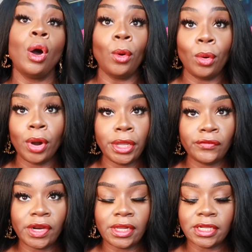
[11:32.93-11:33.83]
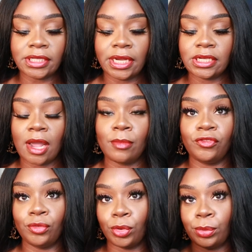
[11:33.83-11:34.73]
or even in the daytime
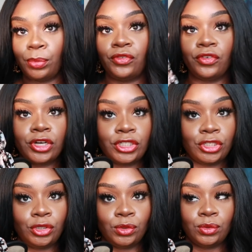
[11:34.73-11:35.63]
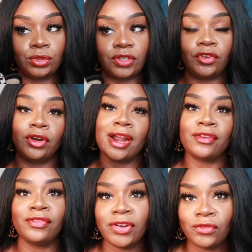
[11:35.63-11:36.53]
if you would prefer to use if you're not a
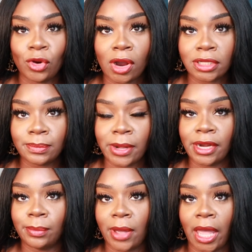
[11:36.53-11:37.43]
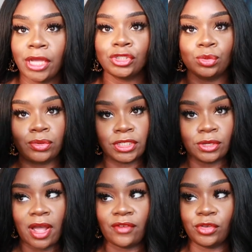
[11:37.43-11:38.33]
fan of crossbody bags you
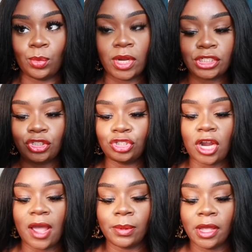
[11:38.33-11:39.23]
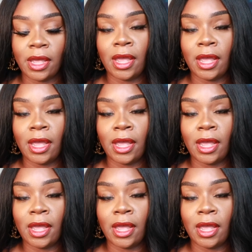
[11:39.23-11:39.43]
still have your resin strap